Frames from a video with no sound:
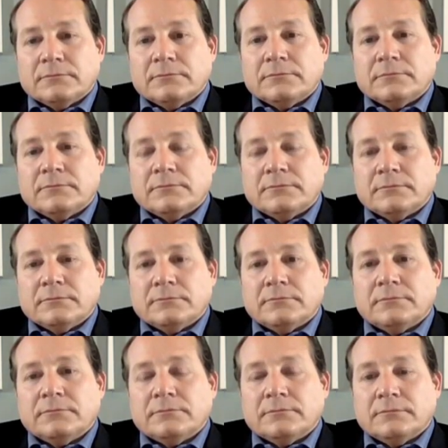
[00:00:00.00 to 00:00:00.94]

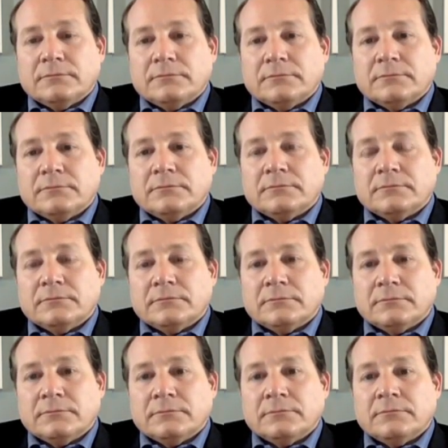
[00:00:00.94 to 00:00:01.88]

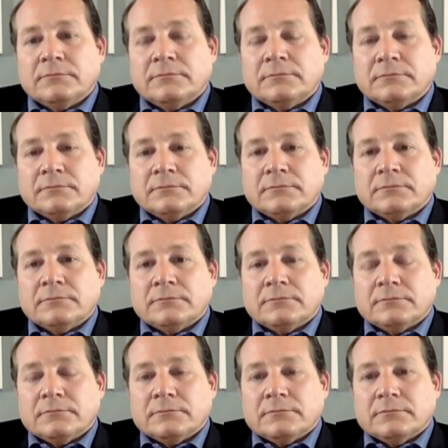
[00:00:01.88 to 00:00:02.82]

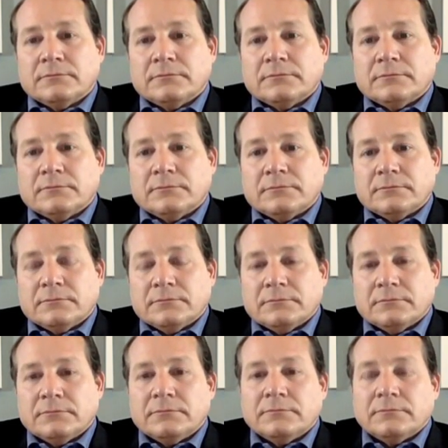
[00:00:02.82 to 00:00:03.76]

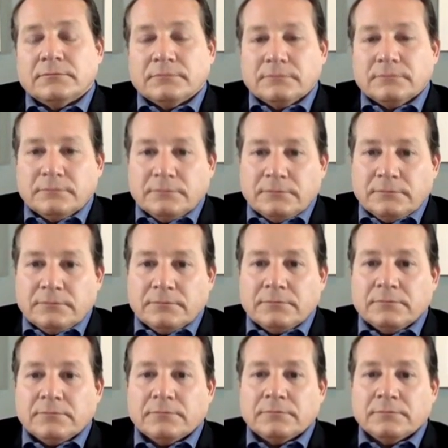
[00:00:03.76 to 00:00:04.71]

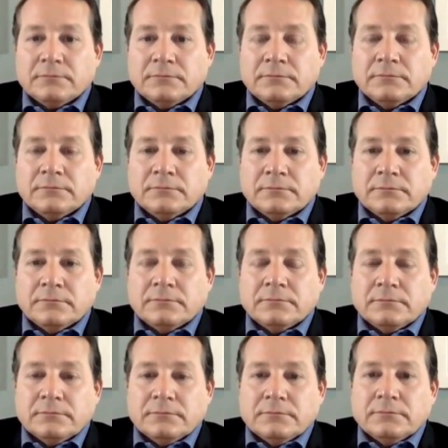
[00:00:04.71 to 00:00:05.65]

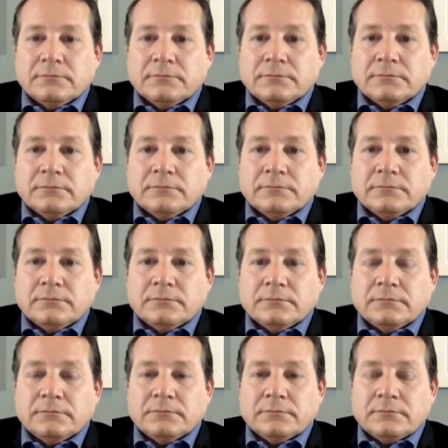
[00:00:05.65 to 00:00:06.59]

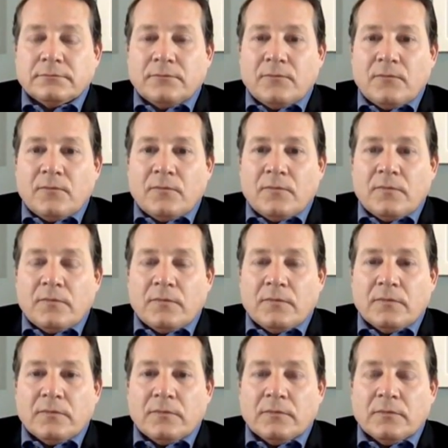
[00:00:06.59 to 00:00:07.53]

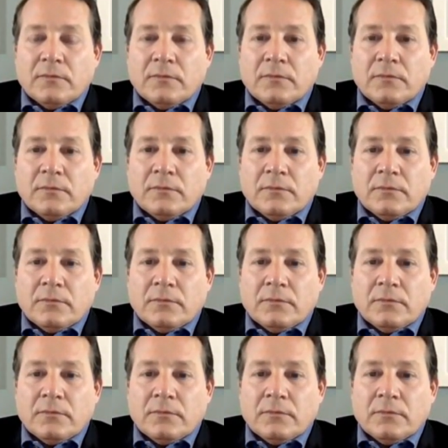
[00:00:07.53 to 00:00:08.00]
(not speaking)